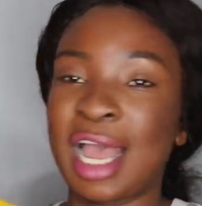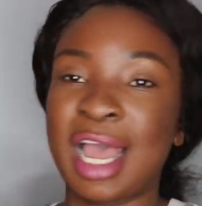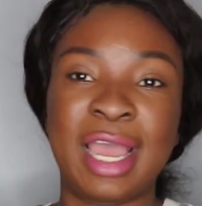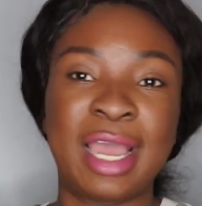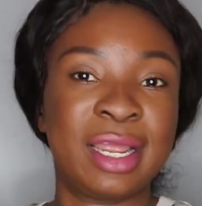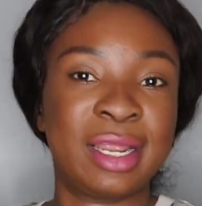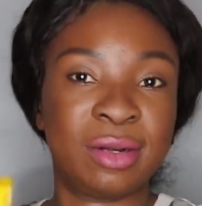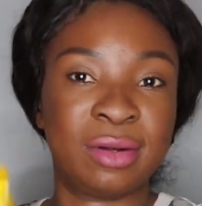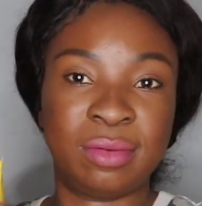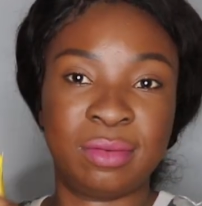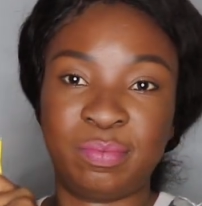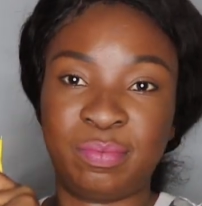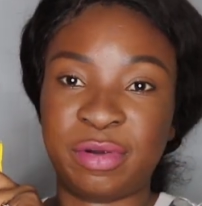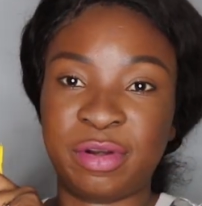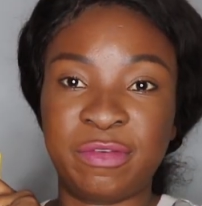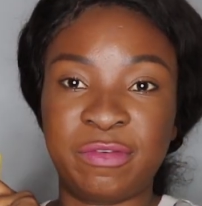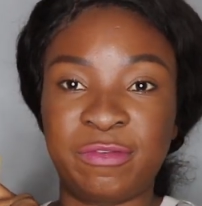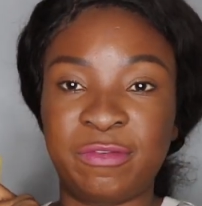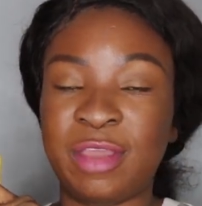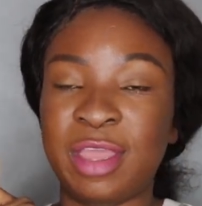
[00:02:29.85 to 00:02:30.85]
I
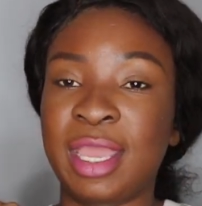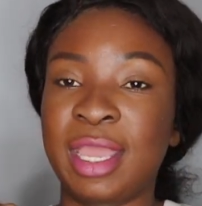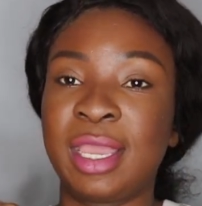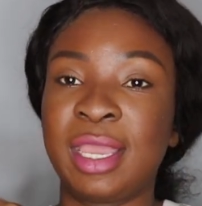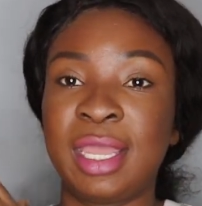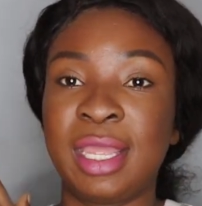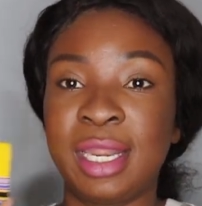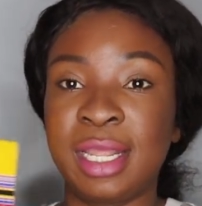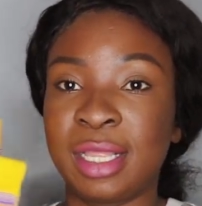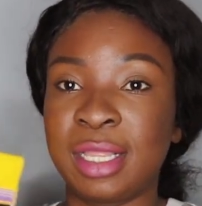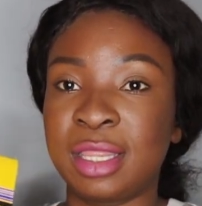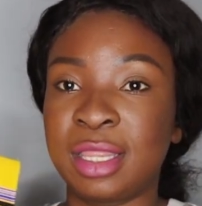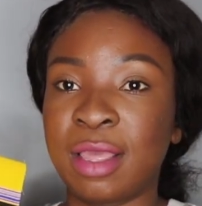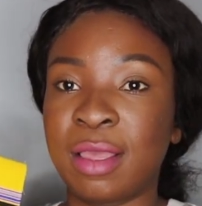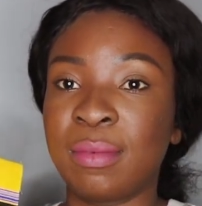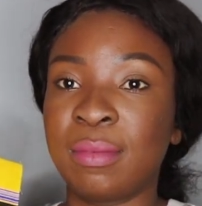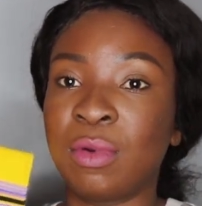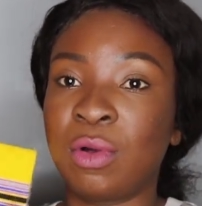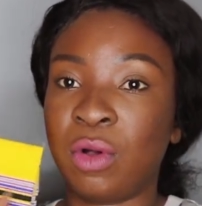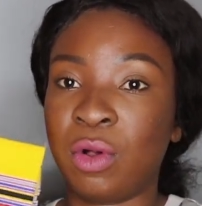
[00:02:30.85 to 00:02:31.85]
prefer getting
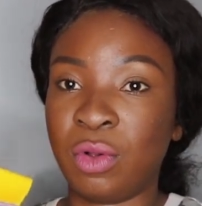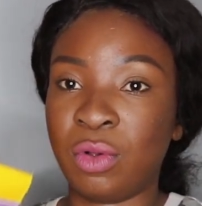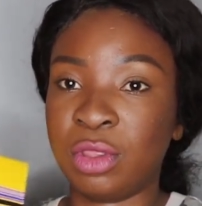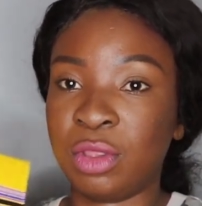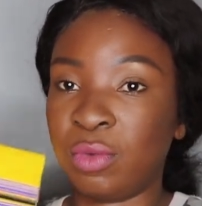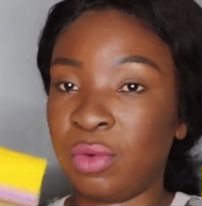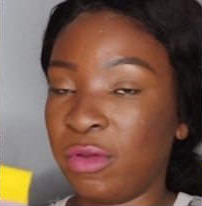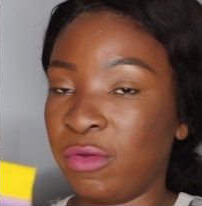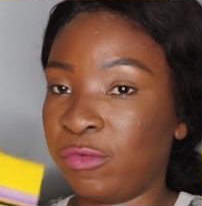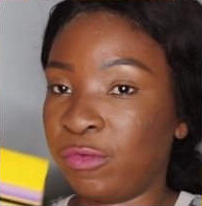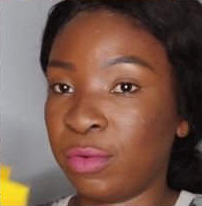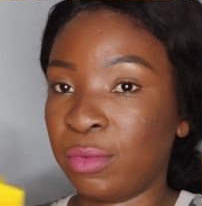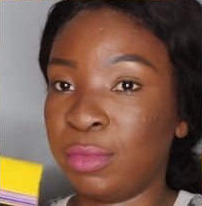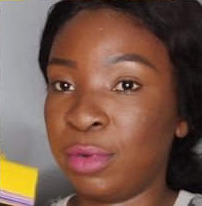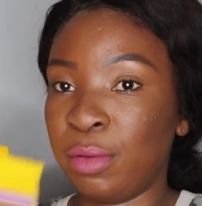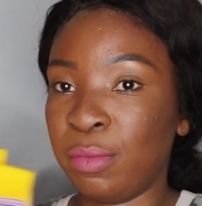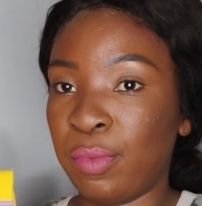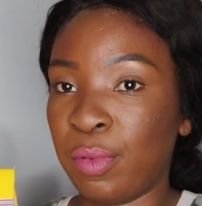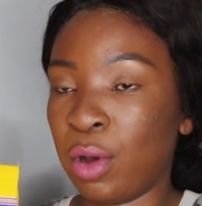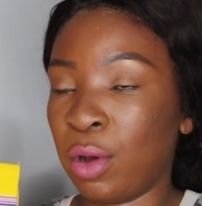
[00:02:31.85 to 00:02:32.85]
them all the way from
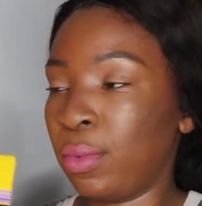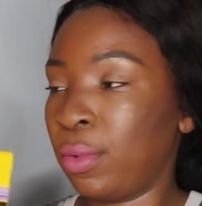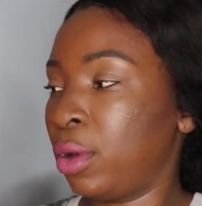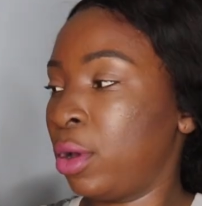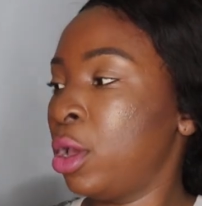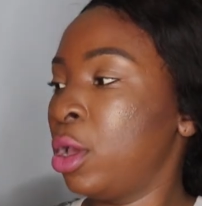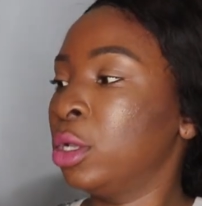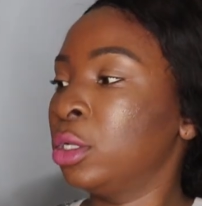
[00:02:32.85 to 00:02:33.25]
Limpopo.